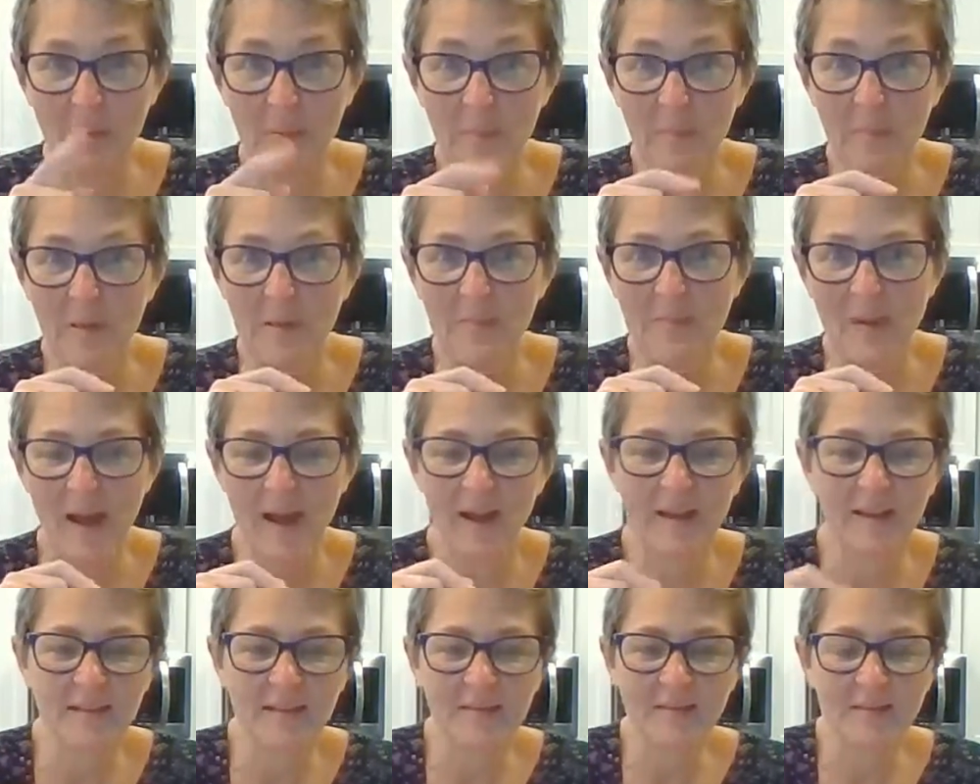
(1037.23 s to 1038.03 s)
I'll be
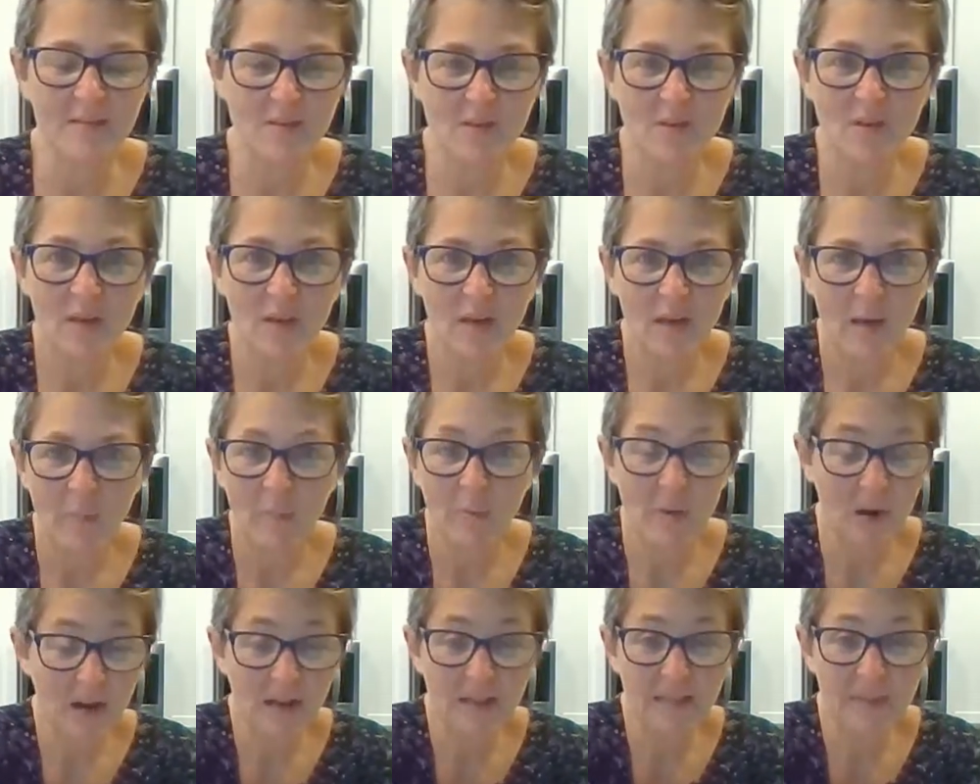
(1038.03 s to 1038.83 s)
back in
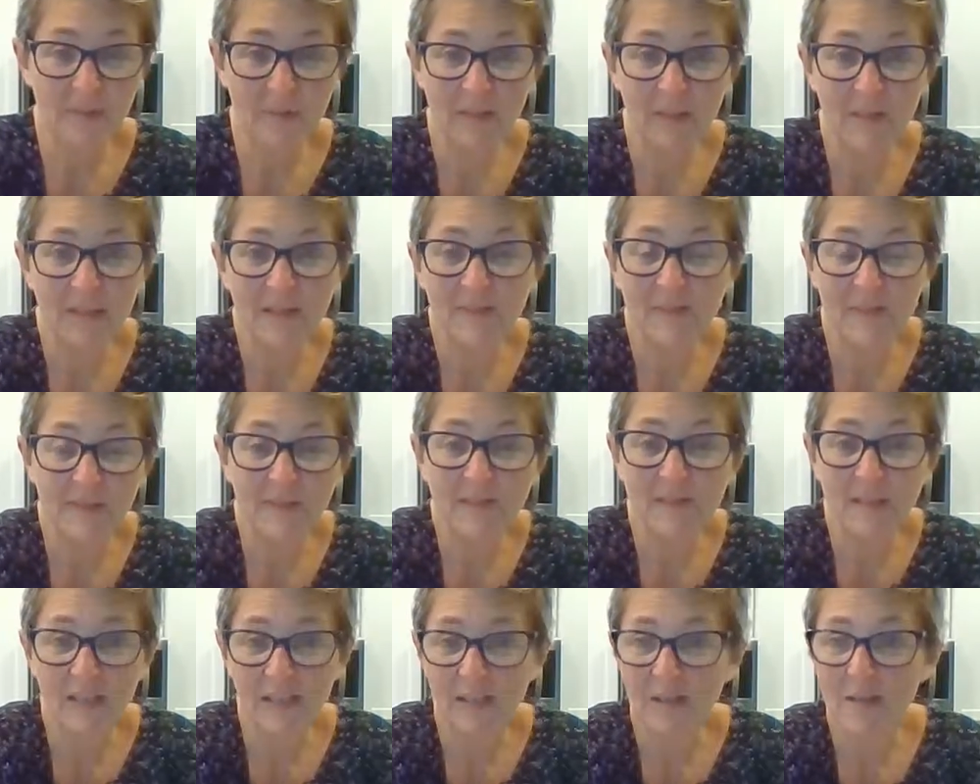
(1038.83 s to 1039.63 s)
approximately
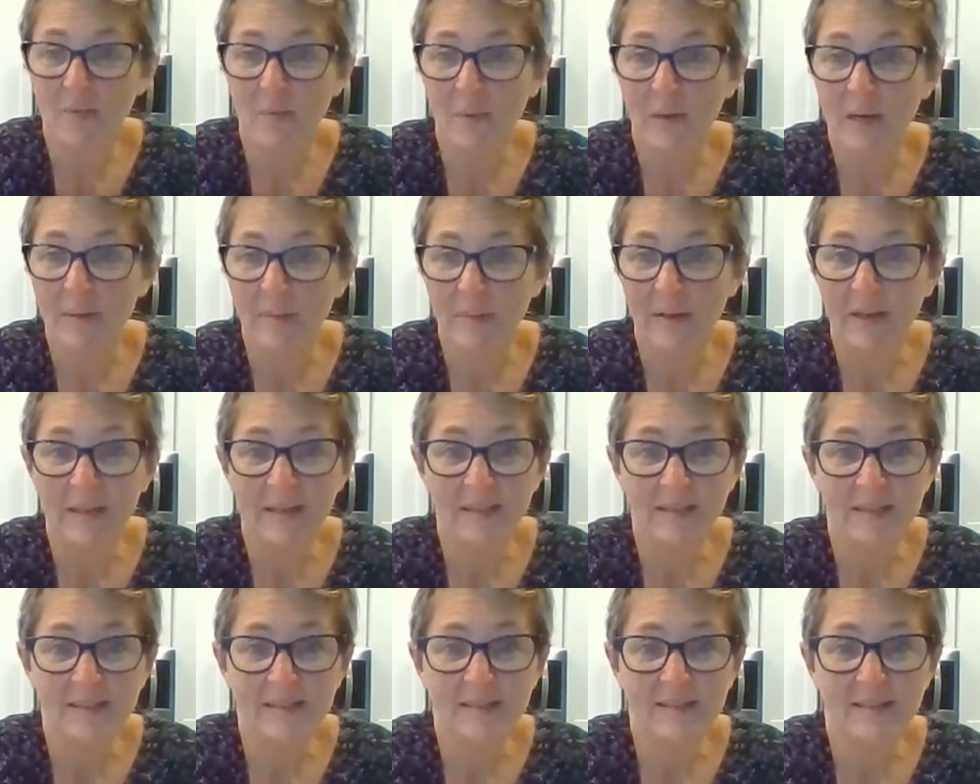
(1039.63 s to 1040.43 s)
15 to 20
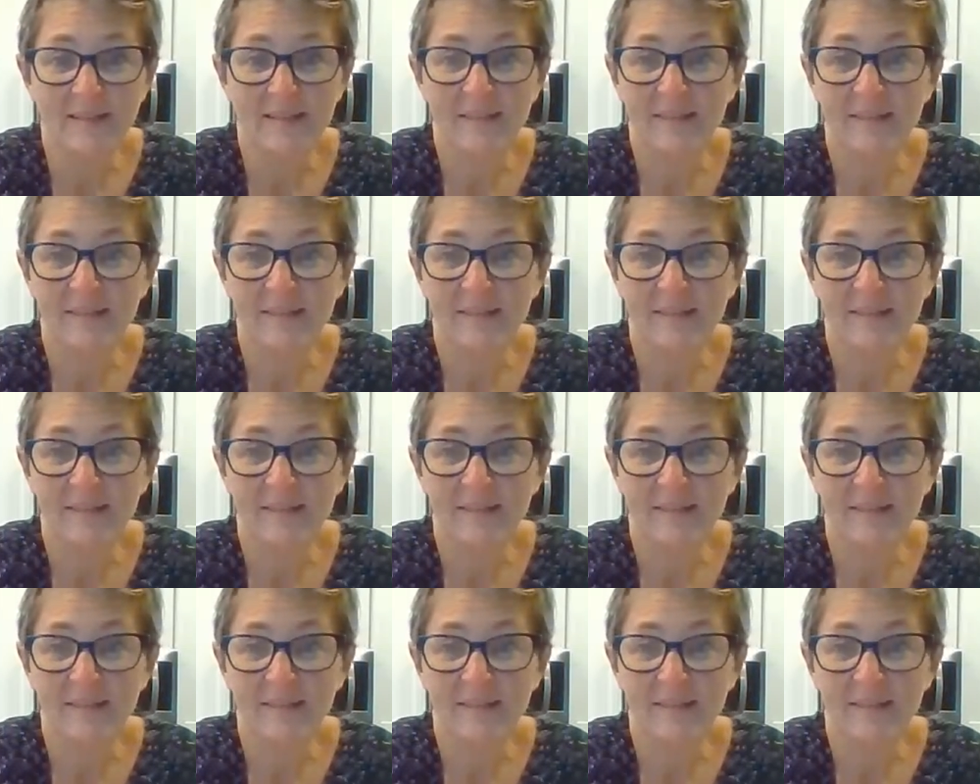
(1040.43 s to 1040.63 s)
minutes.